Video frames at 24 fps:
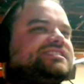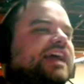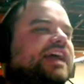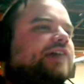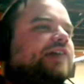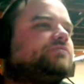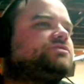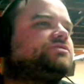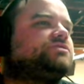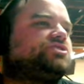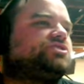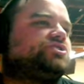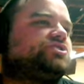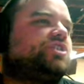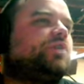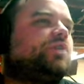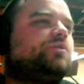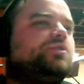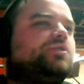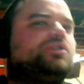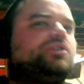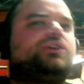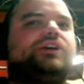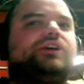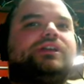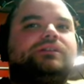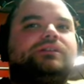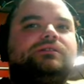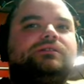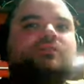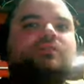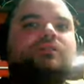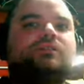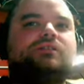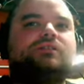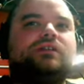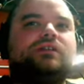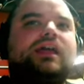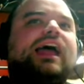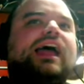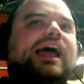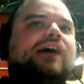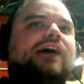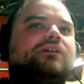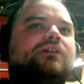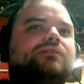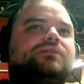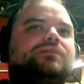sounds so good
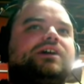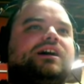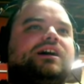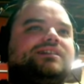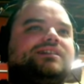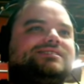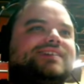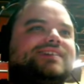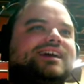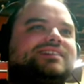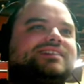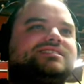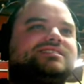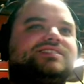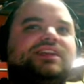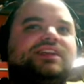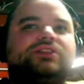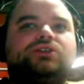out of context.